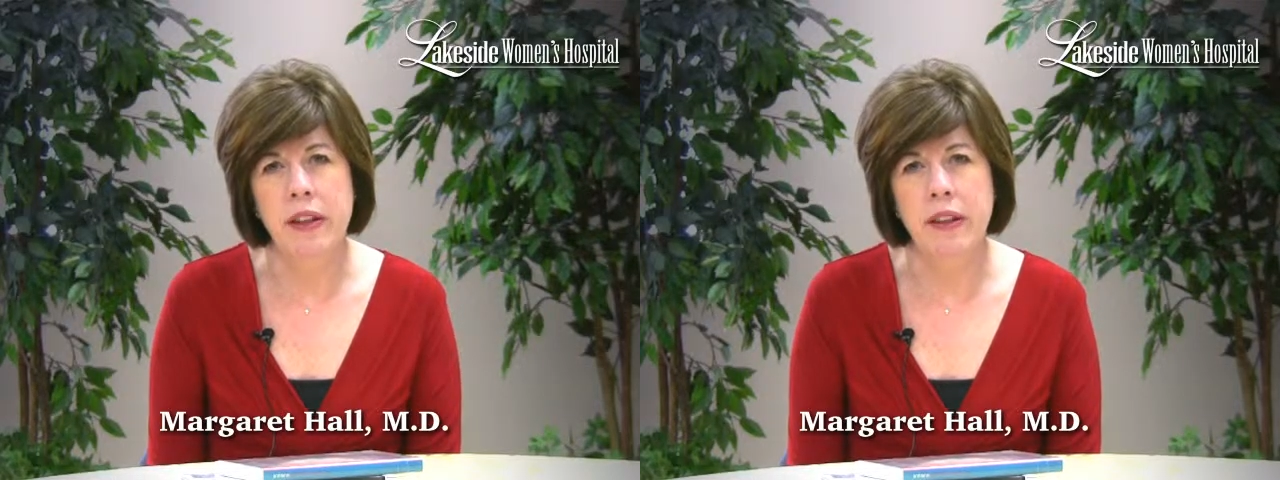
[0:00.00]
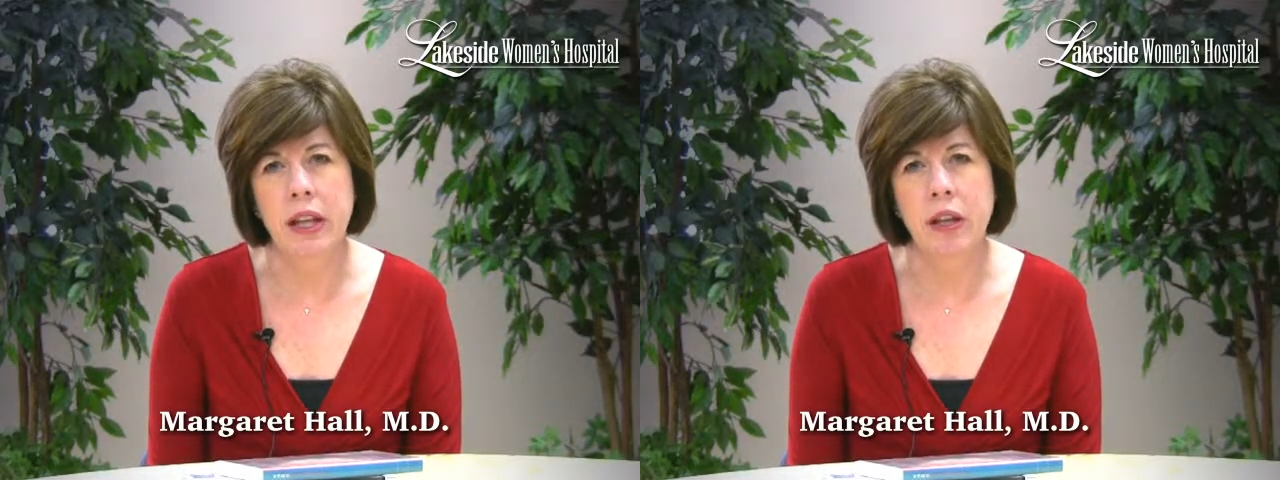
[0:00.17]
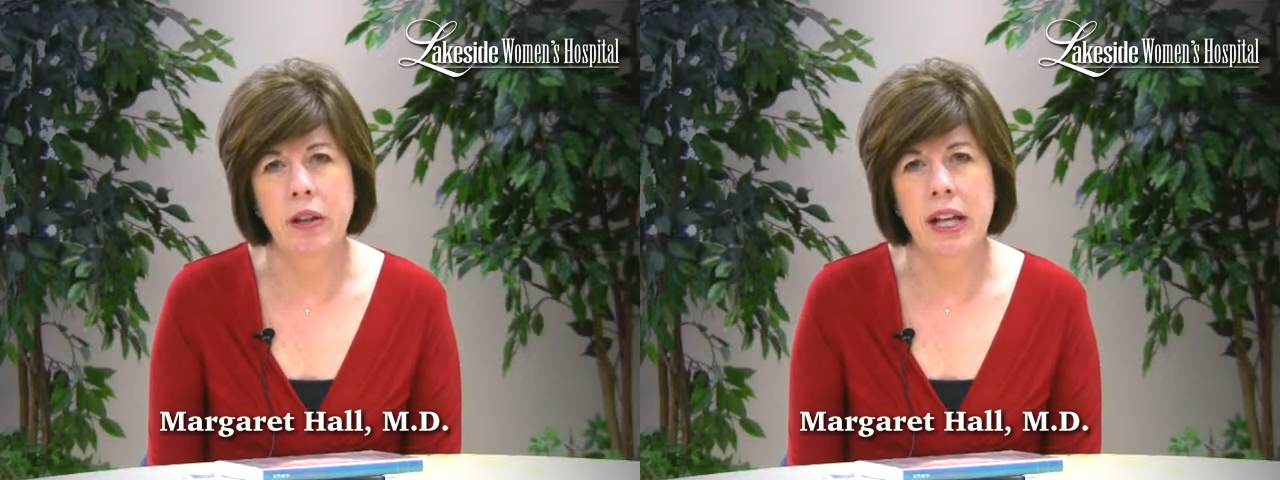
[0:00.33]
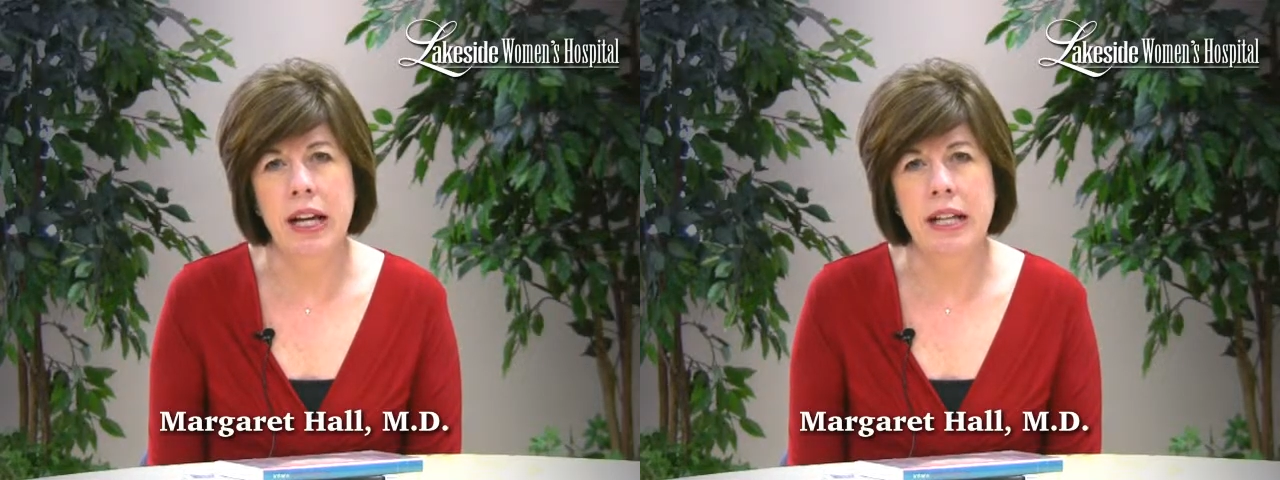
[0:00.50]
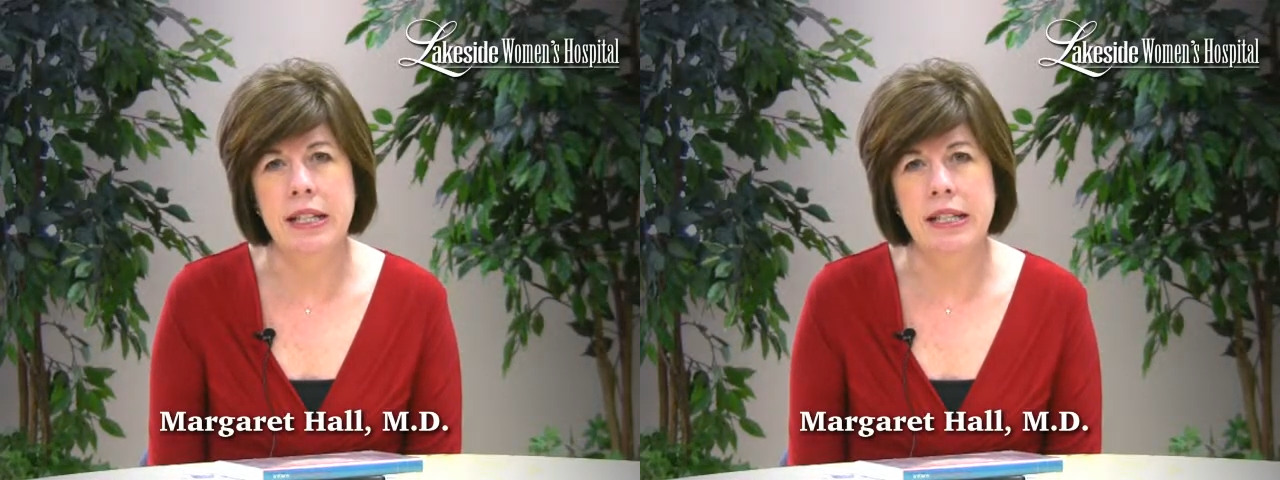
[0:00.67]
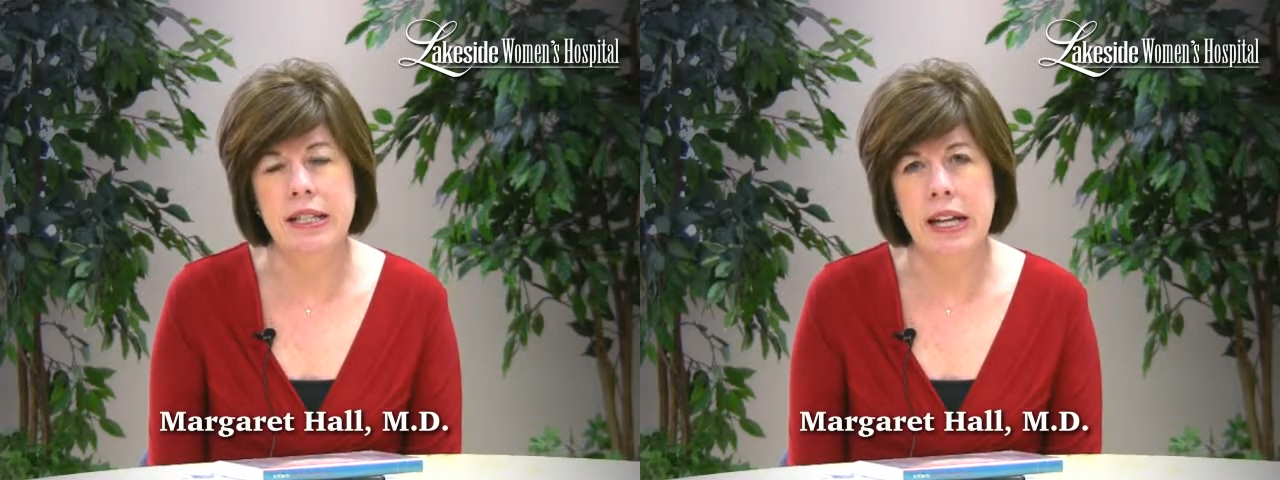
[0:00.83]
in the
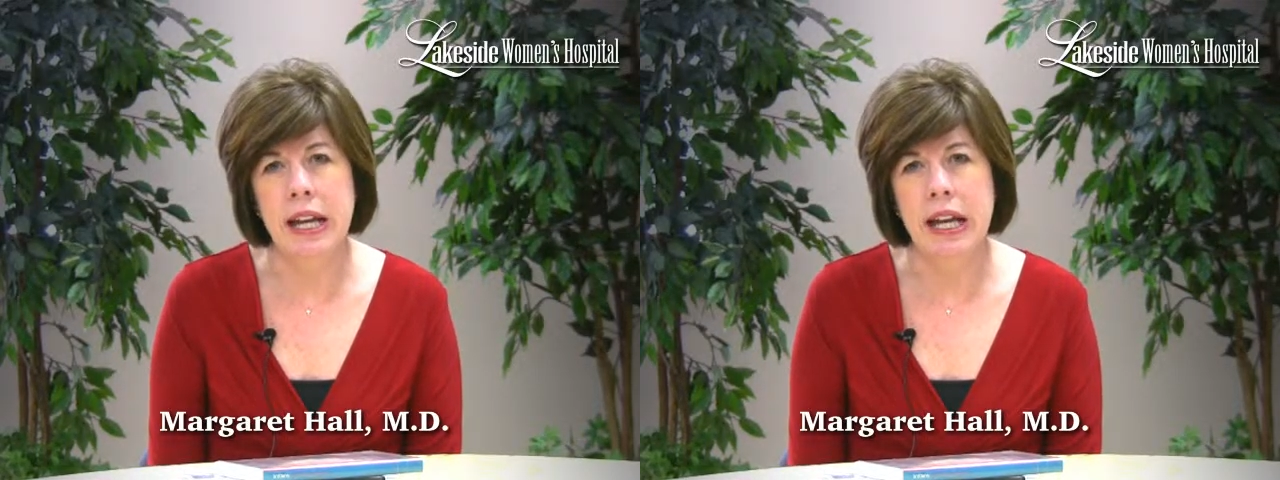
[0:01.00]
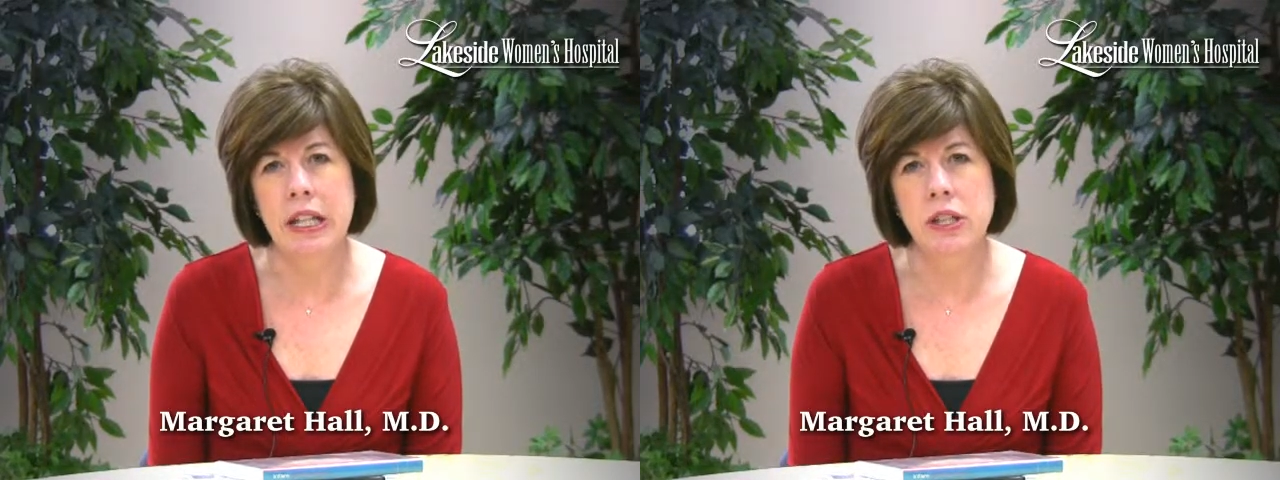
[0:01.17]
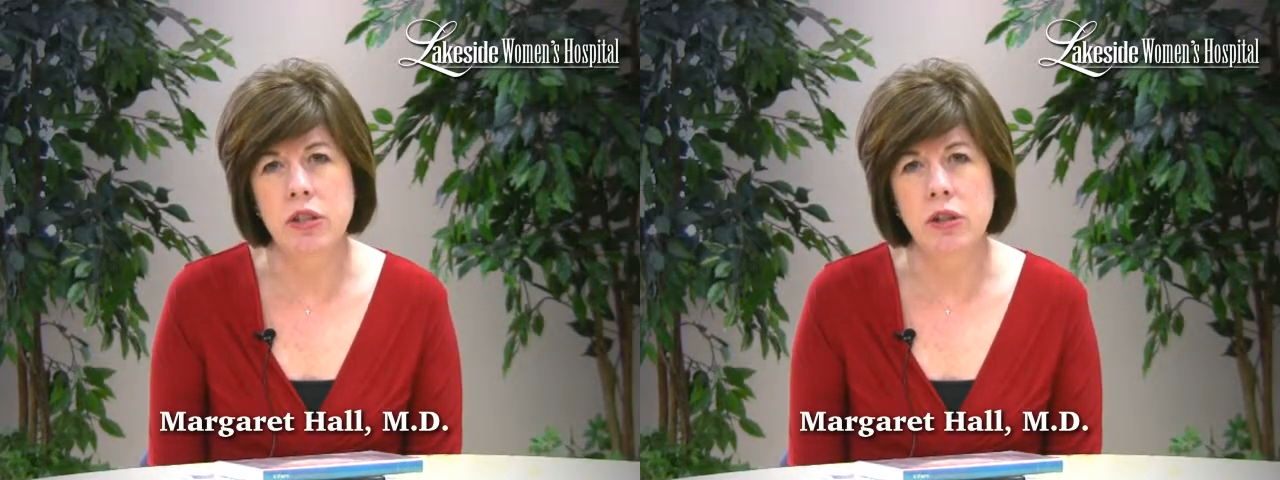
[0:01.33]
United States,